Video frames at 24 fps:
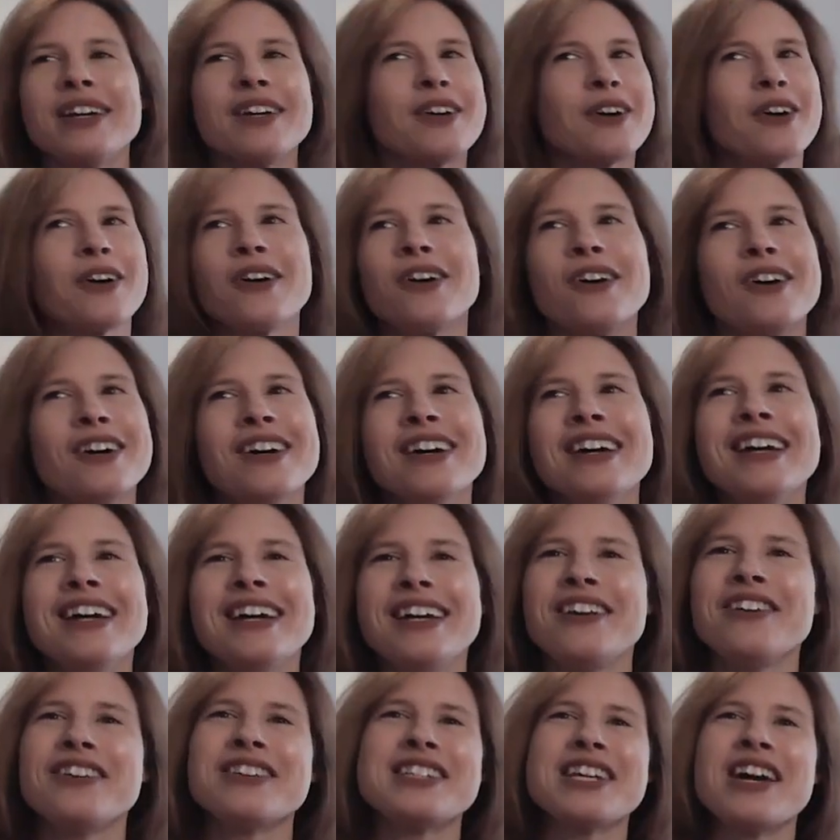girl
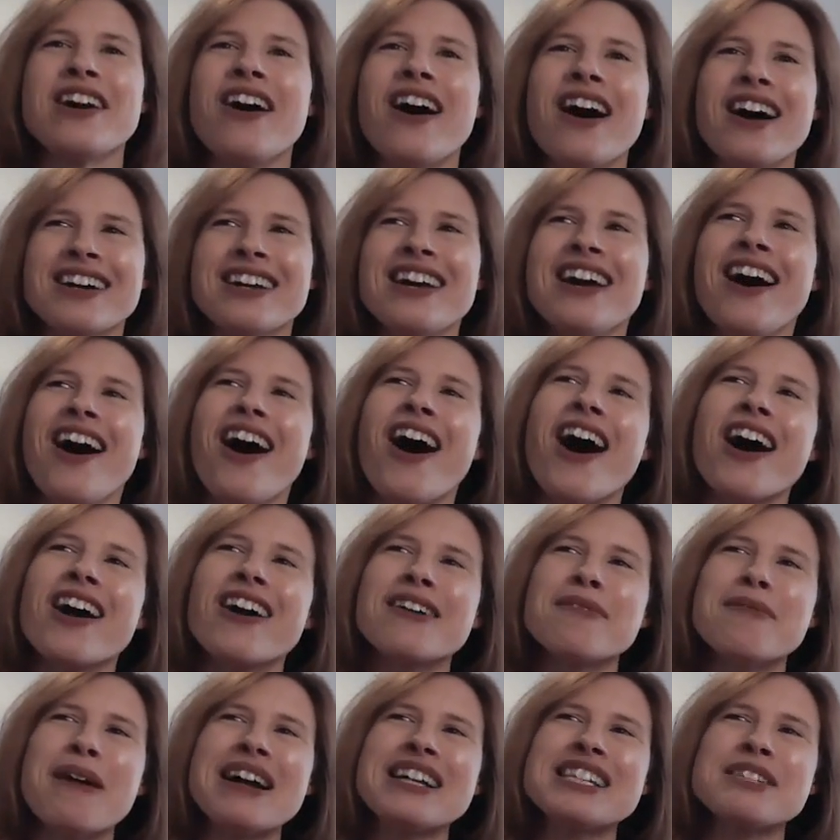you could tell Hak
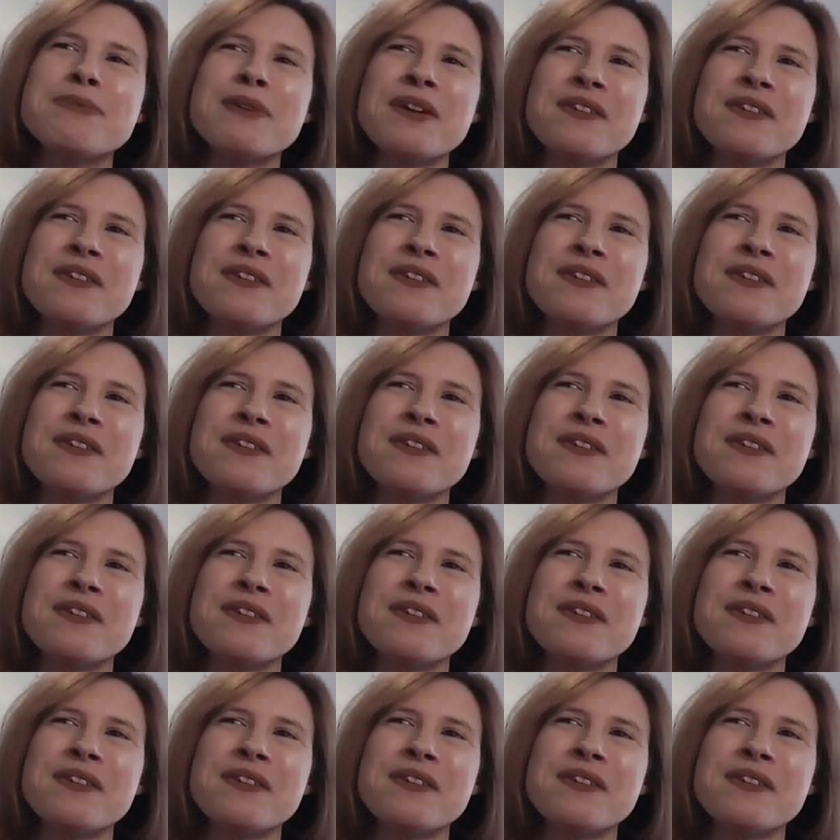Hak reminds